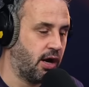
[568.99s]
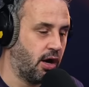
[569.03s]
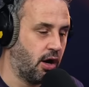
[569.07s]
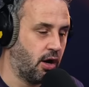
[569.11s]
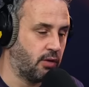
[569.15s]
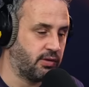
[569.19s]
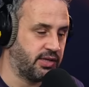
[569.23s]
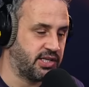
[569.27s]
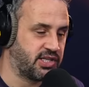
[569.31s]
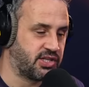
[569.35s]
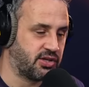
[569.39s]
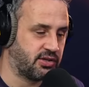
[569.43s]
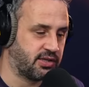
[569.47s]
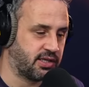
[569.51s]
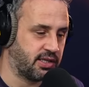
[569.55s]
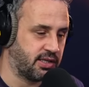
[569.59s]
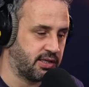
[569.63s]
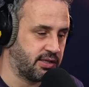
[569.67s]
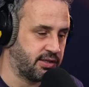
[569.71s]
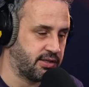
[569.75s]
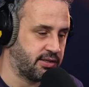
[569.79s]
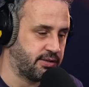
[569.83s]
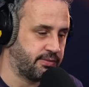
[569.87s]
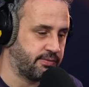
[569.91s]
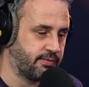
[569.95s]
Only
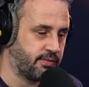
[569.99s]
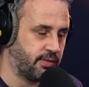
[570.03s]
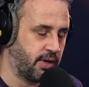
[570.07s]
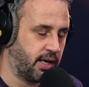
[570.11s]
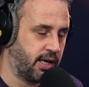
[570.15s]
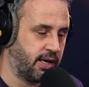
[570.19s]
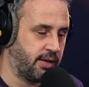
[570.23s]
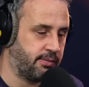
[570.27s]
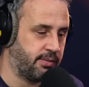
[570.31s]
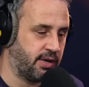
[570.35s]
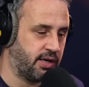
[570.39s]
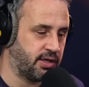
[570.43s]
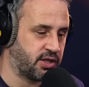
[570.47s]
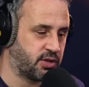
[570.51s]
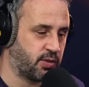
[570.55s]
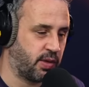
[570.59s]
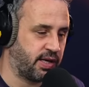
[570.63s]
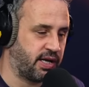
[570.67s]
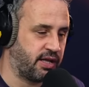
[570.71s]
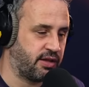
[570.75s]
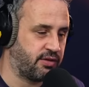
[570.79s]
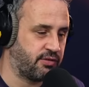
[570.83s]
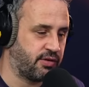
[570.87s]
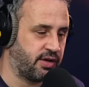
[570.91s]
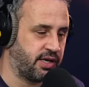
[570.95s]
Sunderland, at
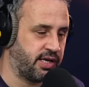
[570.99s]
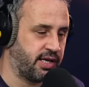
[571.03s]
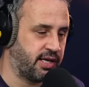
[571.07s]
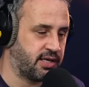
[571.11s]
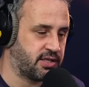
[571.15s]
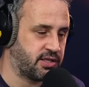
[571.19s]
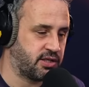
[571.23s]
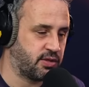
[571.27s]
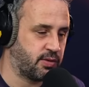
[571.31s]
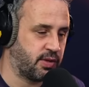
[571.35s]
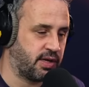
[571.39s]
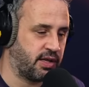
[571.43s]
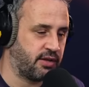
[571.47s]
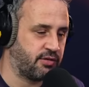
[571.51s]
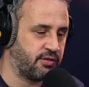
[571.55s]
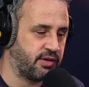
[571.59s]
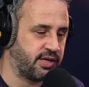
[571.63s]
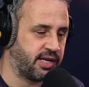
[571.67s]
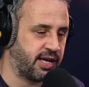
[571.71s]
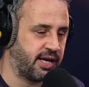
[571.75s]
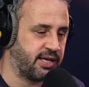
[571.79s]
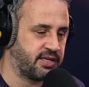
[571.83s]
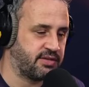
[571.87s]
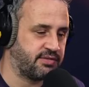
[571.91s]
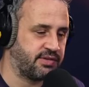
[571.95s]
23 years and 23
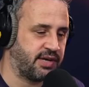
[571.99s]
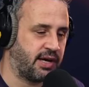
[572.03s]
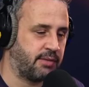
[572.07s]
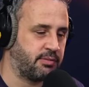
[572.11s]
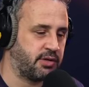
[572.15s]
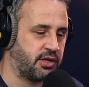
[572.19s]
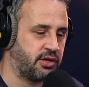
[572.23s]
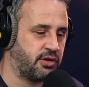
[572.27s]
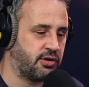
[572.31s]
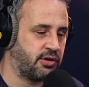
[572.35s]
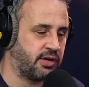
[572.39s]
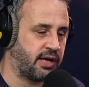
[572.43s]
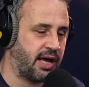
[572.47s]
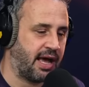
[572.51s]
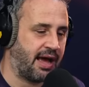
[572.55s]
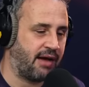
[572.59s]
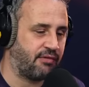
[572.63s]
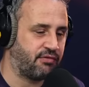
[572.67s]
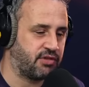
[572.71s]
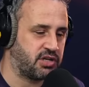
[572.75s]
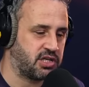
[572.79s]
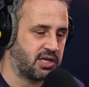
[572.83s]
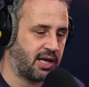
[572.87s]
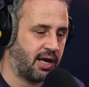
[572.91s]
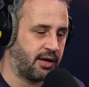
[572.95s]
days, have named a younger
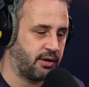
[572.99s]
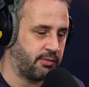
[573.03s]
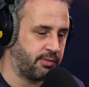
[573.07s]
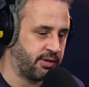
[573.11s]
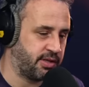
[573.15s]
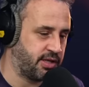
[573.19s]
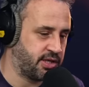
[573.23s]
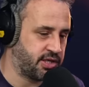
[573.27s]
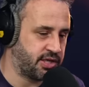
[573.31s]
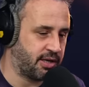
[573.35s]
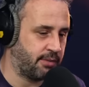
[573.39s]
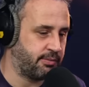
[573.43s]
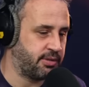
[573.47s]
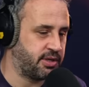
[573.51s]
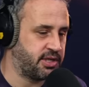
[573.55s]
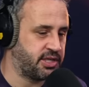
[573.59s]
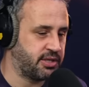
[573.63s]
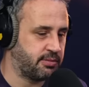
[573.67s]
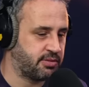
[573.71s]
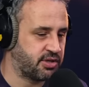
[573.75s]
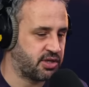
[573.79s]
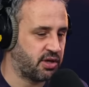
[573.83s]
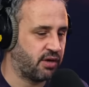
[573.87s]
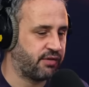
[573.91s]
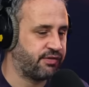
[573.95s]
average lineup in the
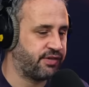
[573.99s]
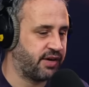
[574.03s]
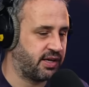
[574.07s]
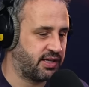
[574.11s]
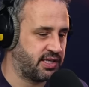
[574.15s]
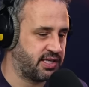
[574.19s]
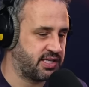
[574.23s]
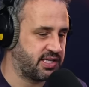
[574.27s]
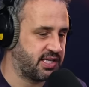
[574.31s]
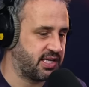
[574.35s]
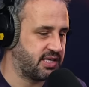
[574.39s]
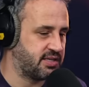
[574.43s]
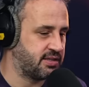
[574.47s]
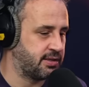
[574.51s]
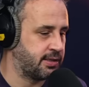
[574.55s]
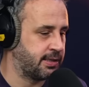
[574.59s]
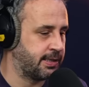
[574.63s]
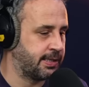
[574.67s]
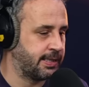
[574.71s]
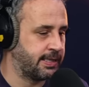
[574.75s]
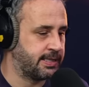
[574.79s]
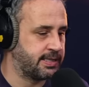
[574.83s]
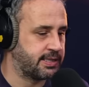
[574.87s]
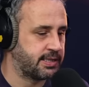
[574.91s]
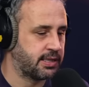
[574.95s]
Championship so far this season than
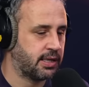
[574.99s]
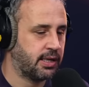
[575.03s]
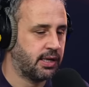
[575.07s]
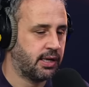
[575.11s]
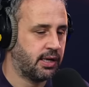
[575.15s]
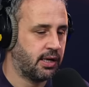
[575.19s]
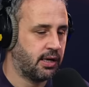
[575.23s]
Leeds,